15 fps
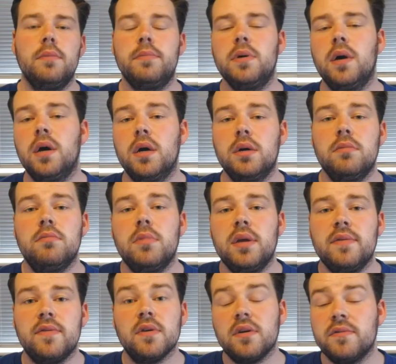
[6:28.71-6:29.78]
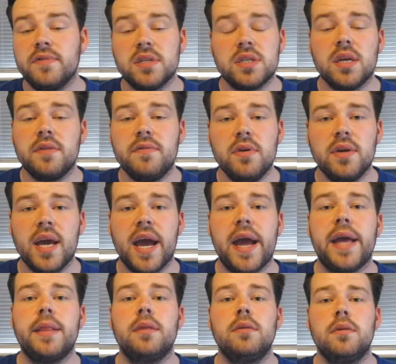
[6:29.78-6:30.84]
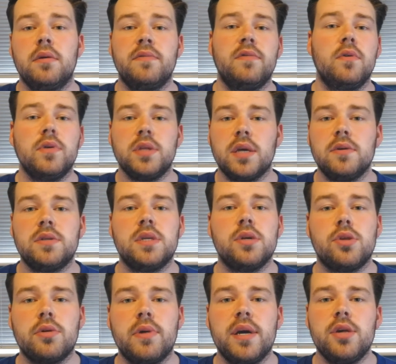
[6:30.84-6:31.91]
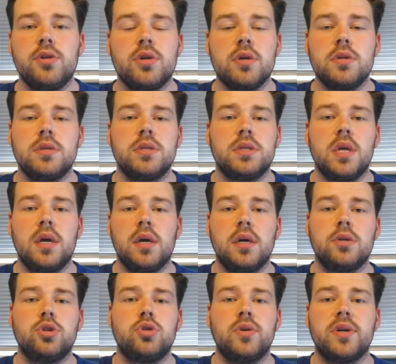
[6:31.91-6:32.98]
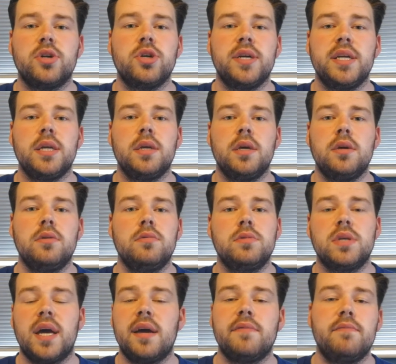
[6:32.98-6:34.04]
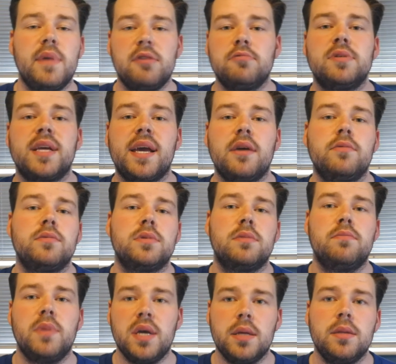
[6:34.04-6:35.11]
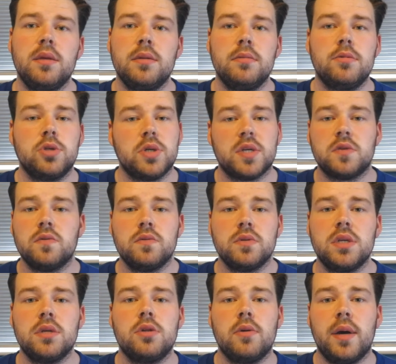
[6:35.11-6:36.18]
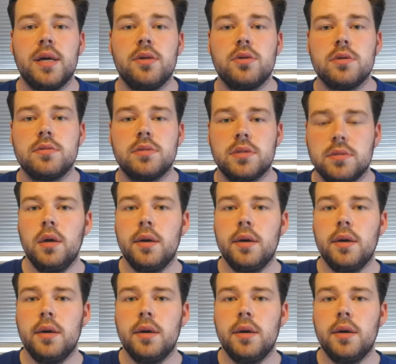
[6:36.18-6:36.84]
But if you can, avoid those situations that are triggering you to have meltdowns and being in stressful situations.